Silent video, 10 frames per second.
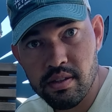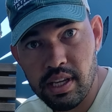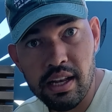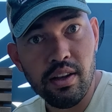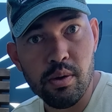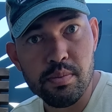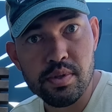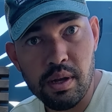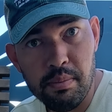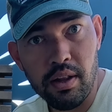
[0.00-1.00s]
cantaloupes
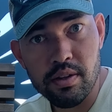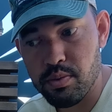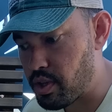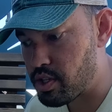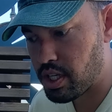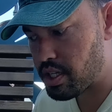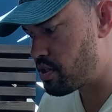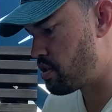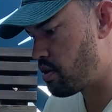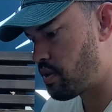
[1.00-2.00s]
and melons? Well, the
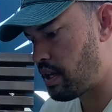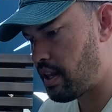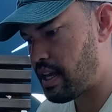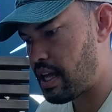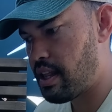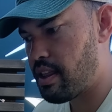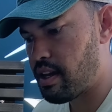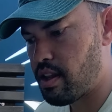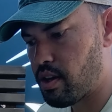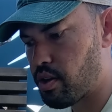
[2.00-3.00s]
chickens do. They like anything
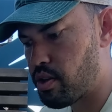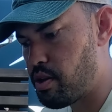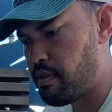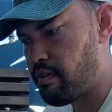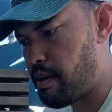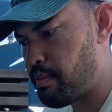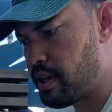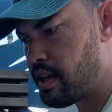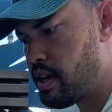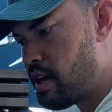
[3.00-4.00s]
in the curcubit
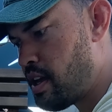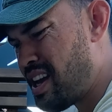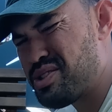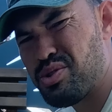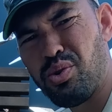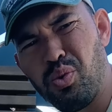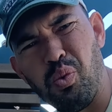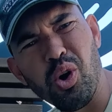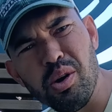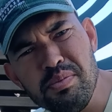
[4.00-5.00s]
family. And so do
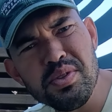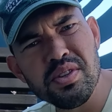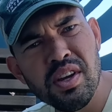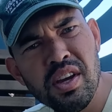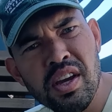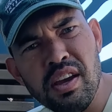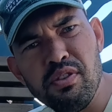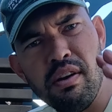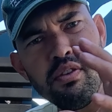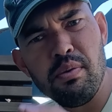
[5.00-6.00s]
worms. If
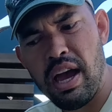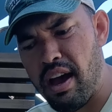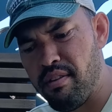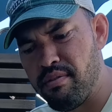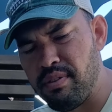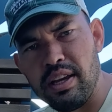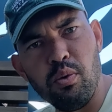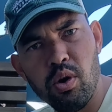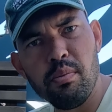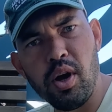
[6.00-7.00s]
you ever have like a
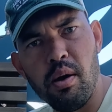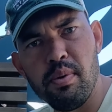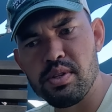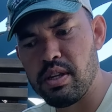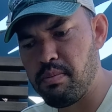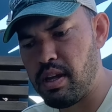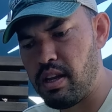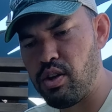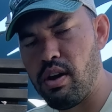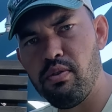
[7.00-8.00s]
worm composting bin
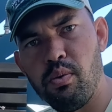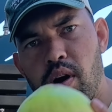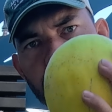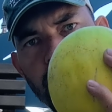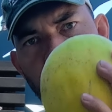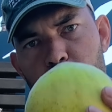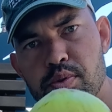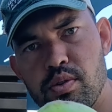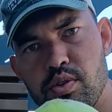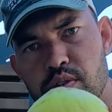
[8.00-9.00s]
and you ever want worms
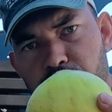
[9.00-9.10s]
to just